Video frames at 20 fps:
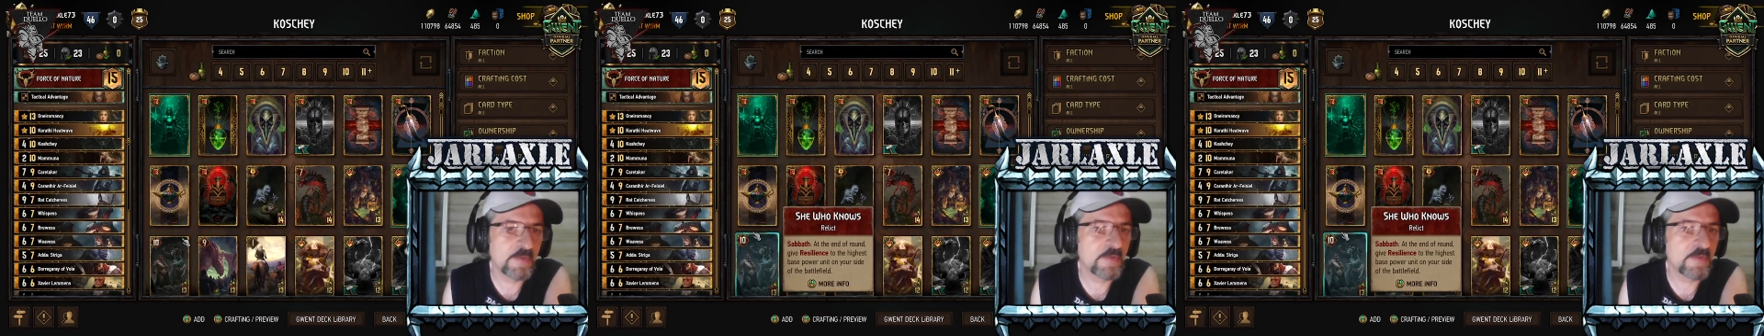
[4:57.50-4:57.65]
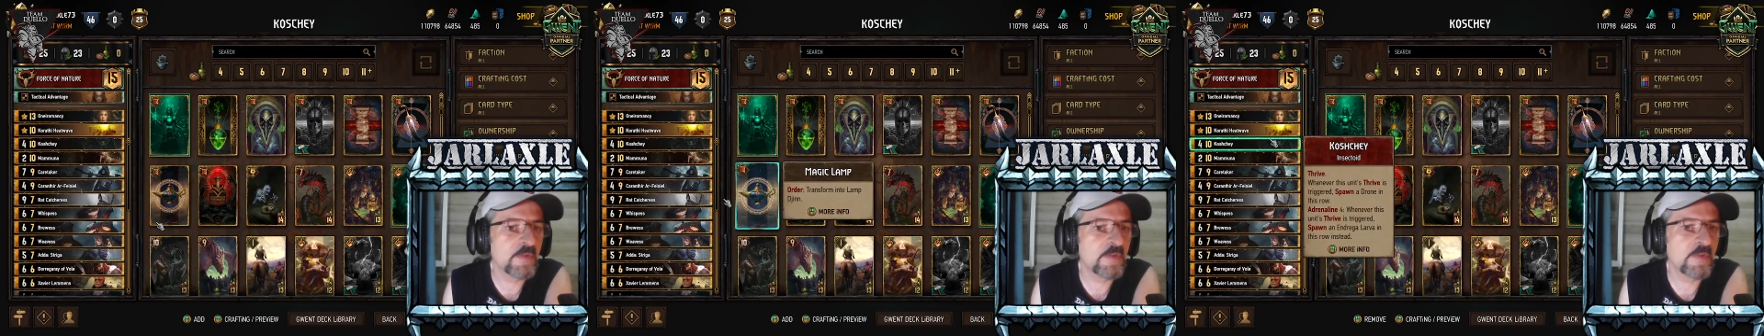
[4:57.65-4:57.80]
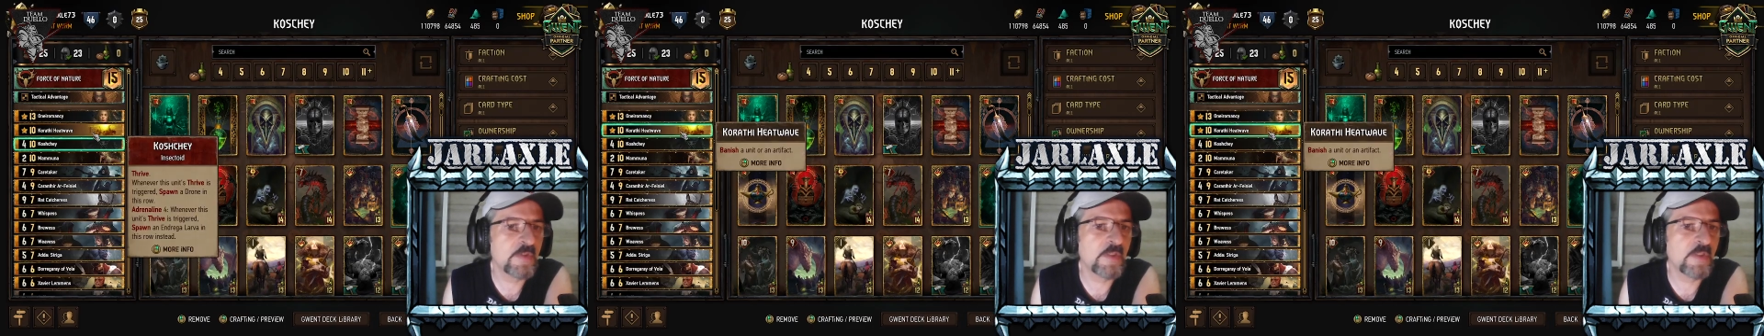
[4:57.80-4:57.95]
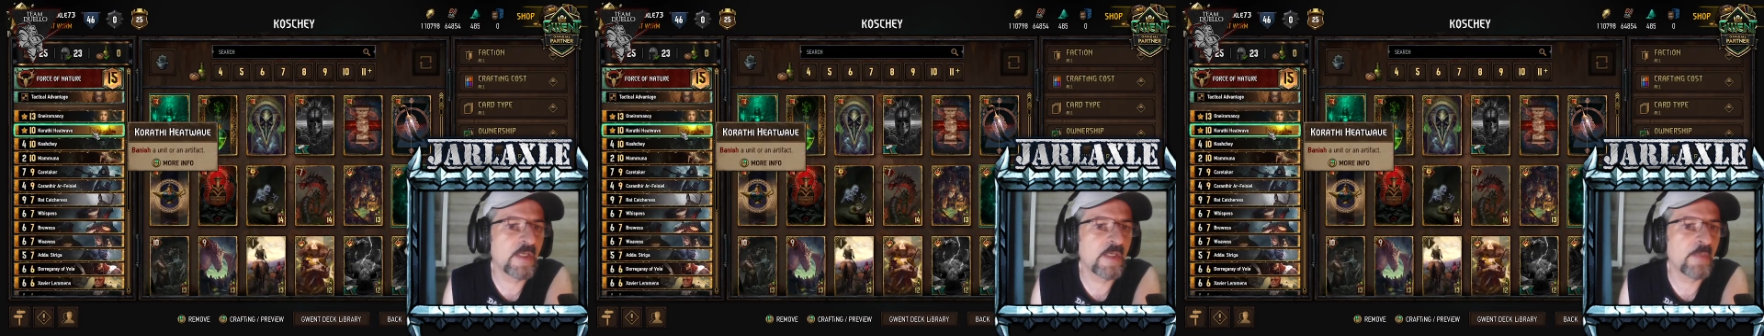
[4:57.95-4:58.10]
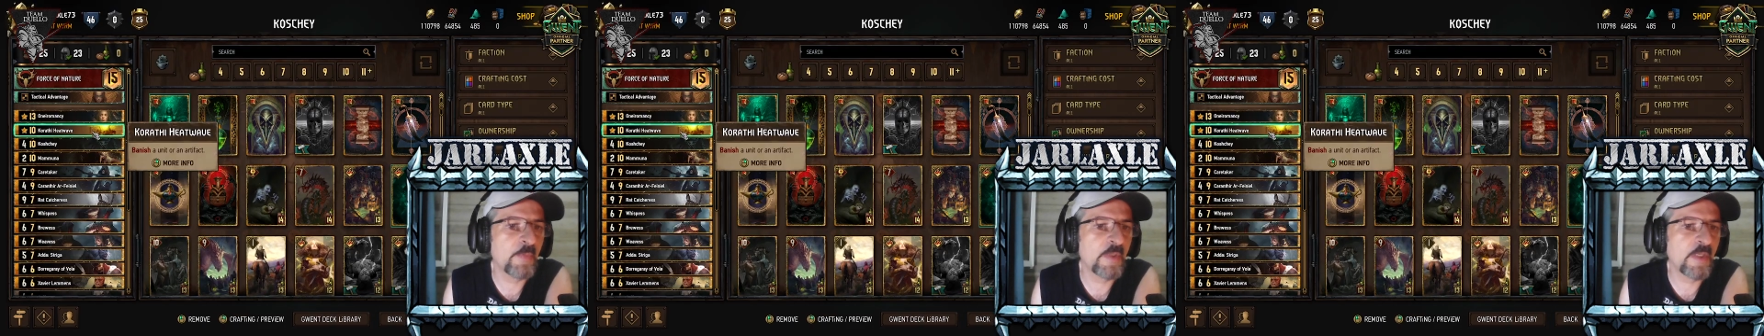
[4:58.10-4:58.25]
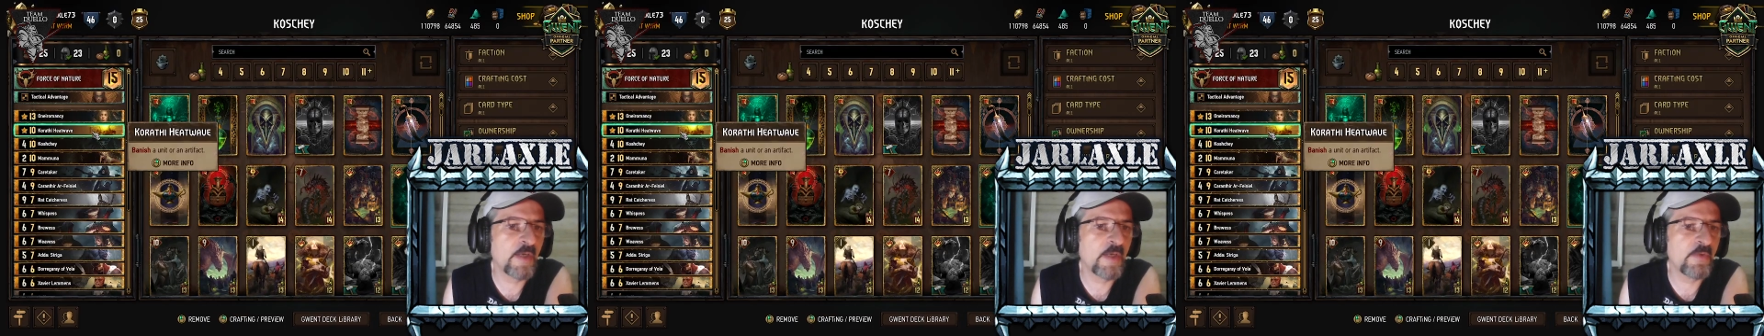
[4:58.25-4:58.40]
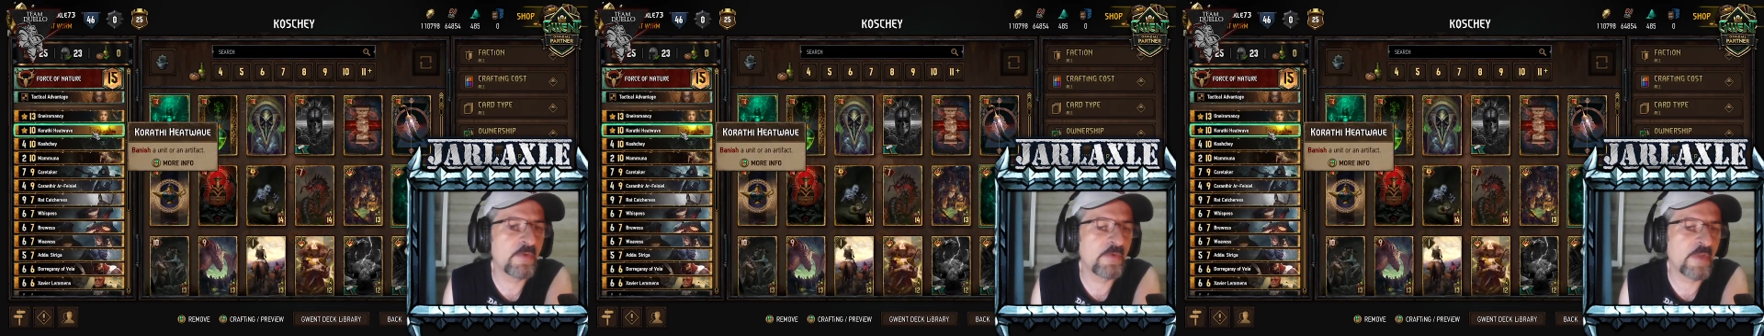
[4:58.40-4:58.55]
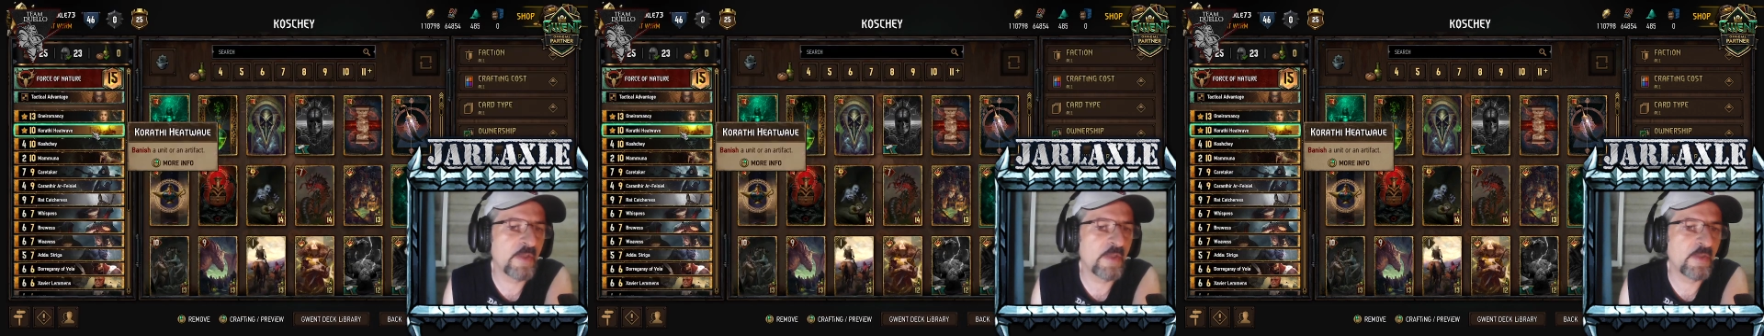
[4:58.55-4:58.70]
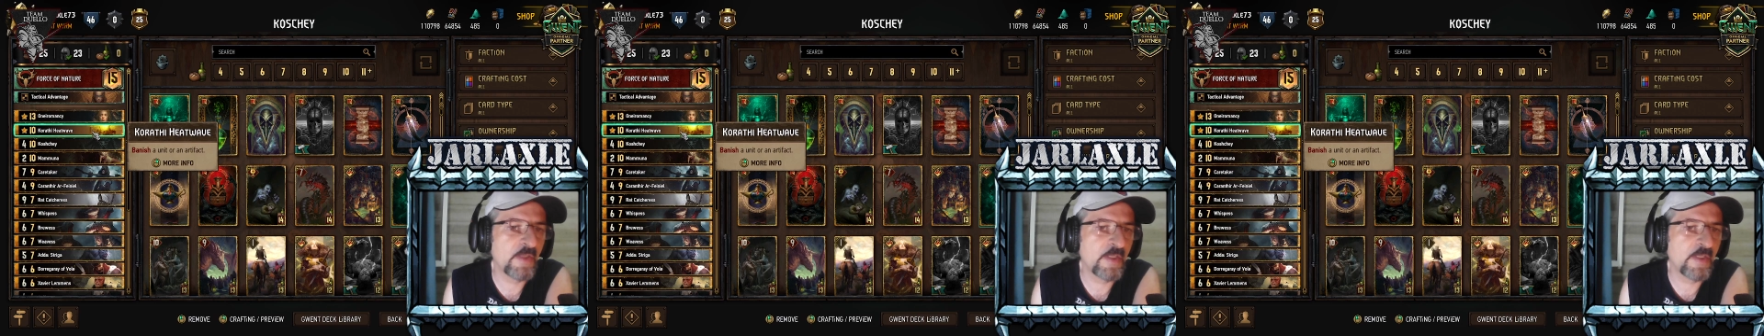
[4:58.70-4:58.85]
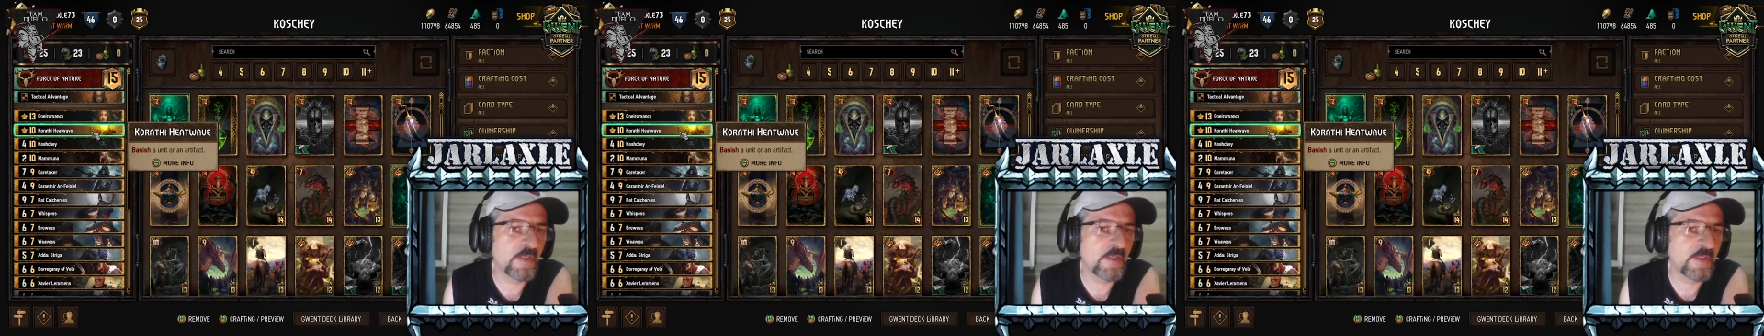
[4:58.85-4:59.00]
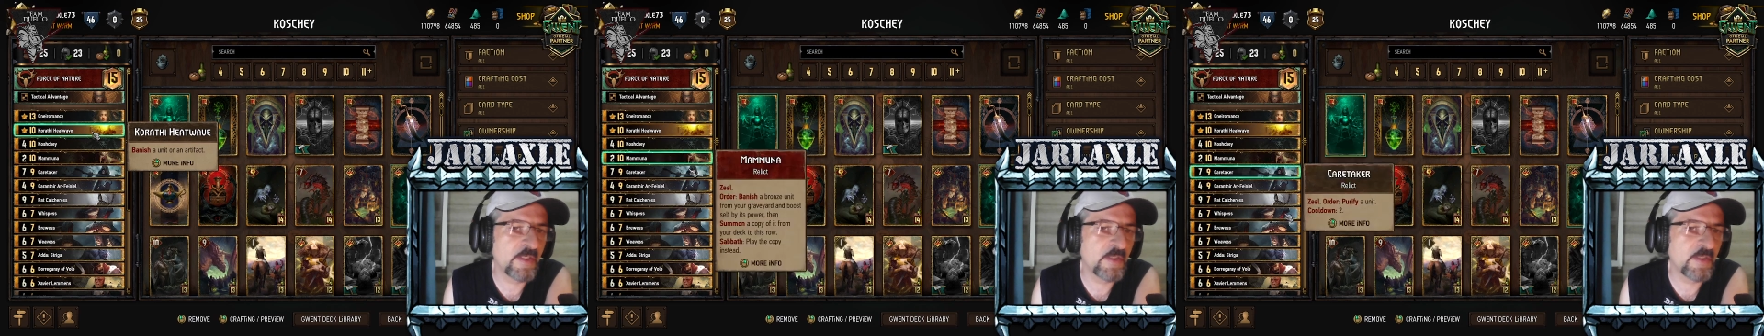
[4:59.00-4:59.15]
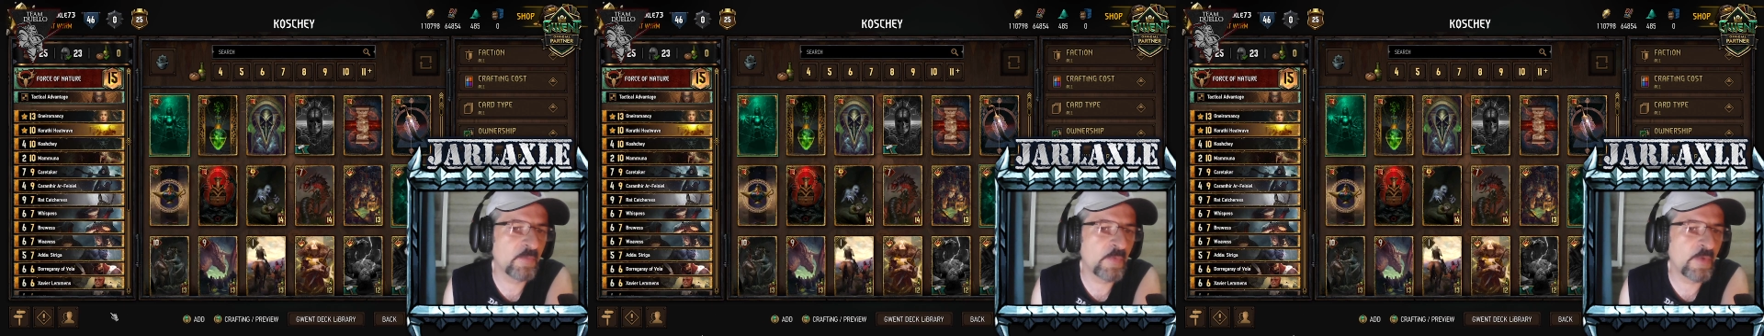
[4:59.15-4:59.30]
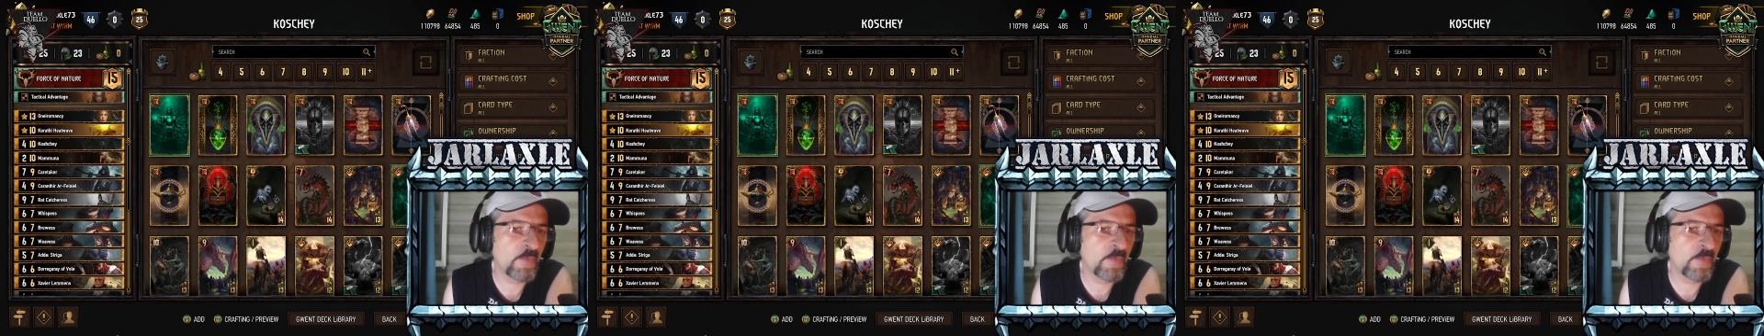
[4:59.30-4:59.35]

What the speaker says: Other than Heatwave,